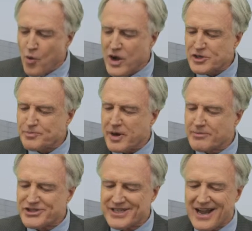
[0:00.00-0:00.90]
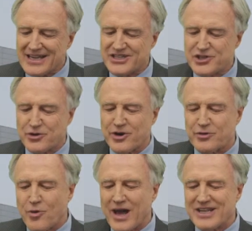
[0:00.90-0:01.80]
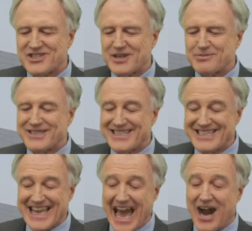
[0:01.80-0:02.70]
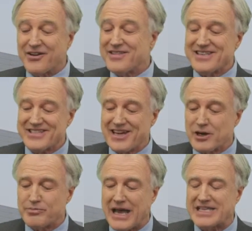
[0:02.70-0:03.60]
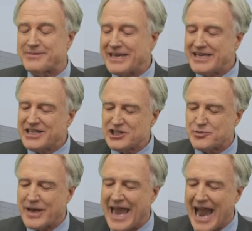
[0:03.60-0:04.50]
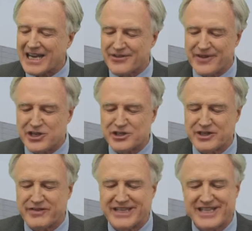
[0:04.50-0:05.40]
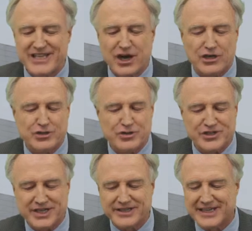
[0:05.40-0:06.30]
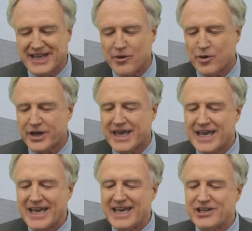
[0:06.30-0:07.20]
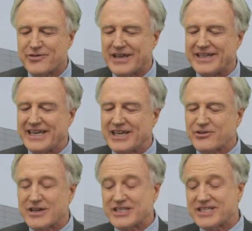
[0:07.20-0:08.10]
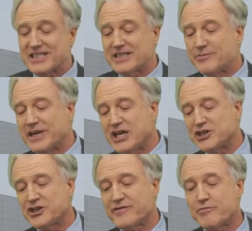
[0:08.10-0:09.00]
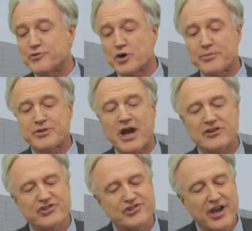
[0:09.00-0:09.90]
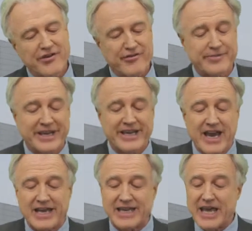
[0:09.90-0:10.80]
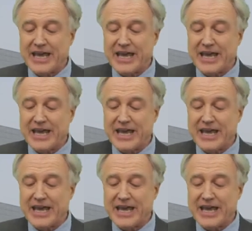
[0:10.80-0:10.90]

Which pumps toxins or unwanted substances out of the cytoplasm. In this way, activation of the TR2 signaling network indirectly increases elimination of absorbed toxins from the gut